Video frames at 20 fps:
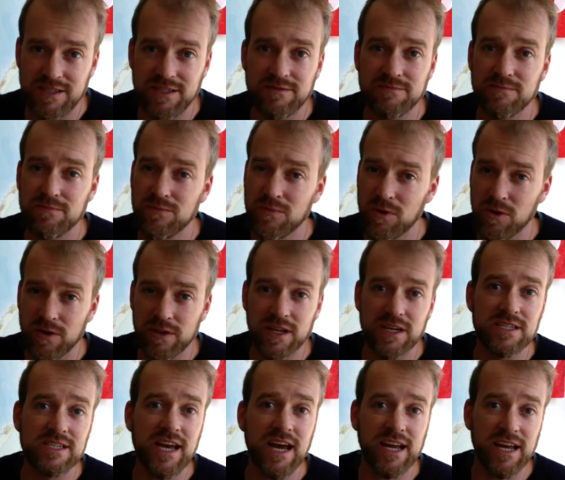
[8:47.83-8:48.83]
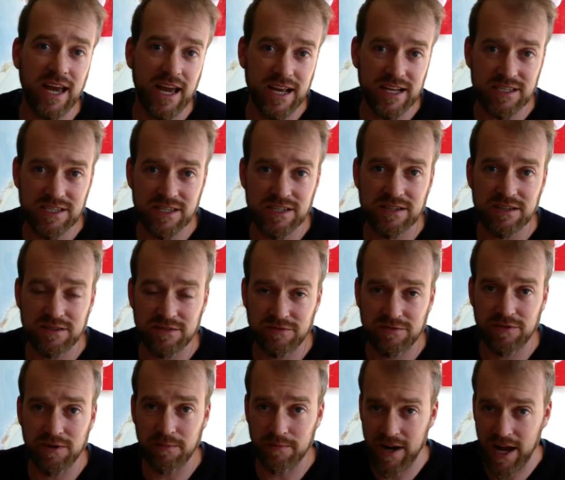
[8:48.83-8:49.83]
more than decades
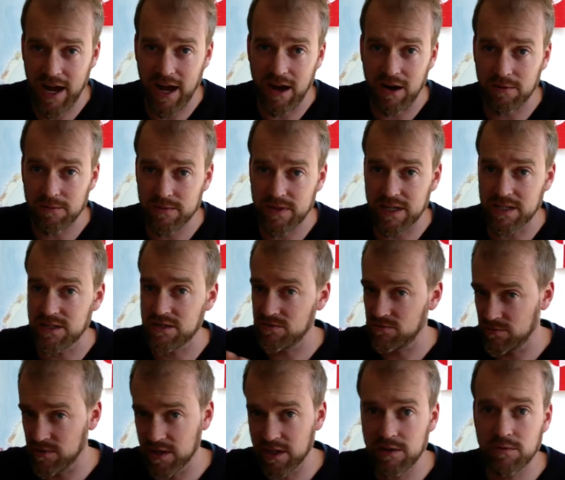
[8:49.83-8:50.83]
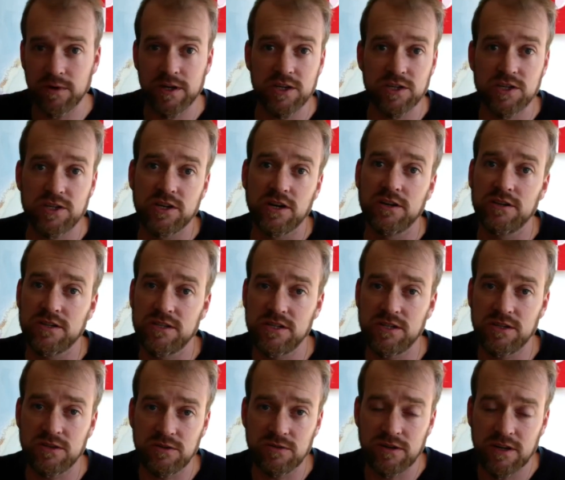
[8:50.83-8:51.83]
from now. That's really when you start
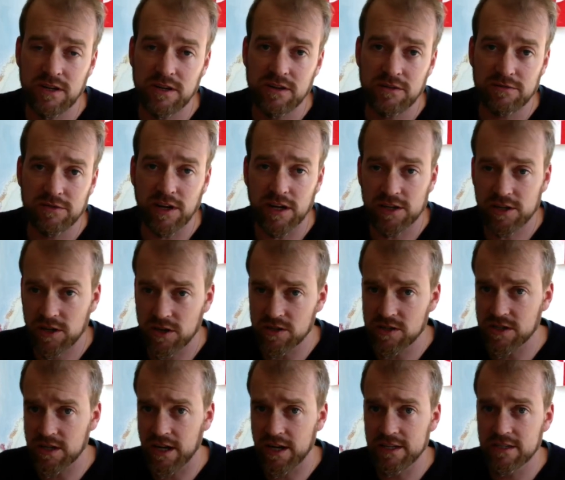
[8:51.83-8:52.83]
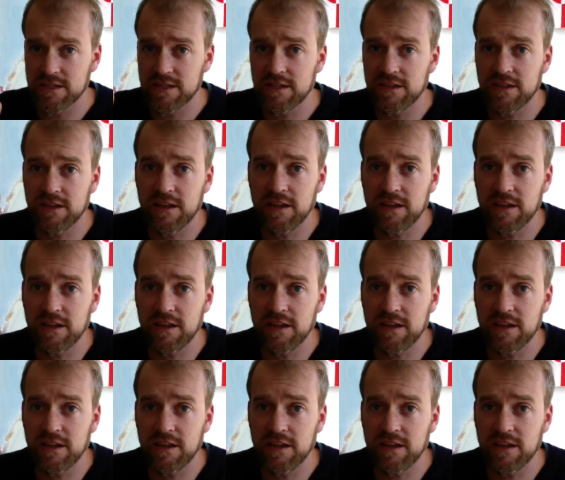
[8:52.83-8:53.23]
to flood coastlines.